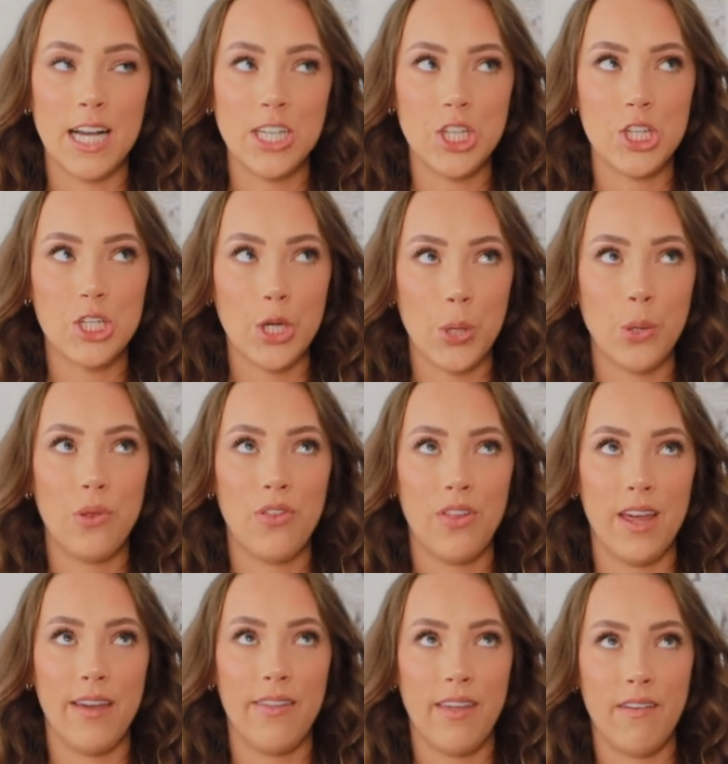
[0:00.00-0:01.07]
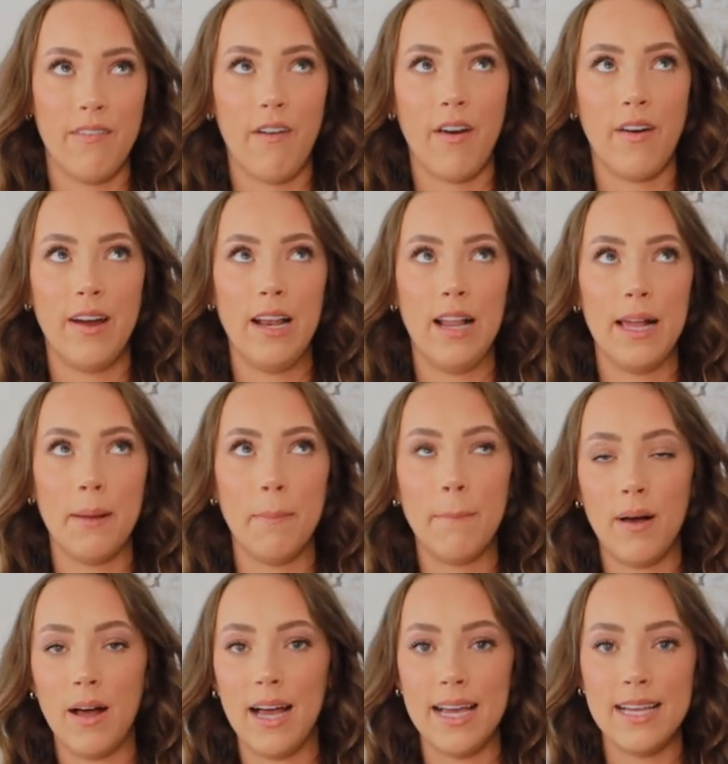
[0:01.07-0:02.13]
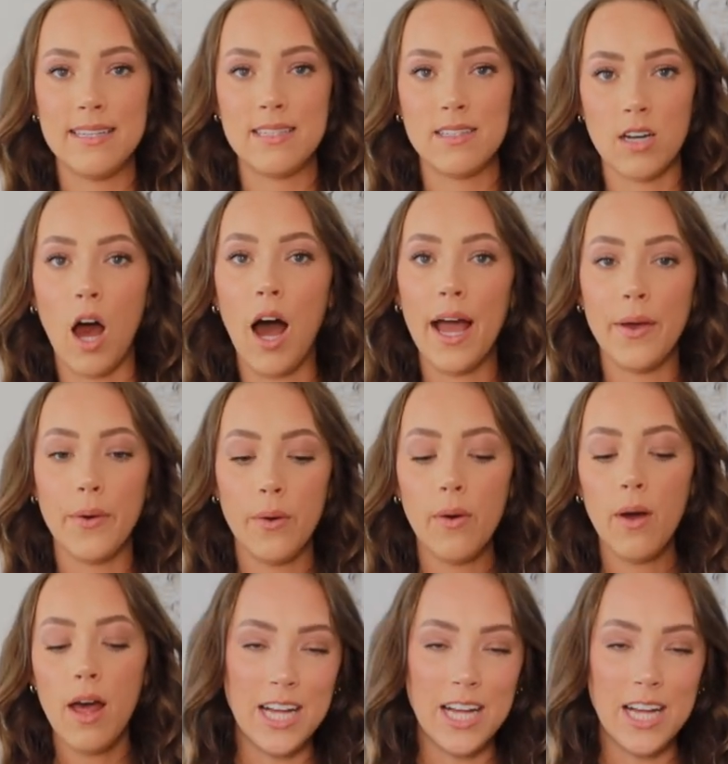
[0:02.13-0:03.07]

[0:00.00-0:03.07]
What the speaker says: I just don't think they're very like my style.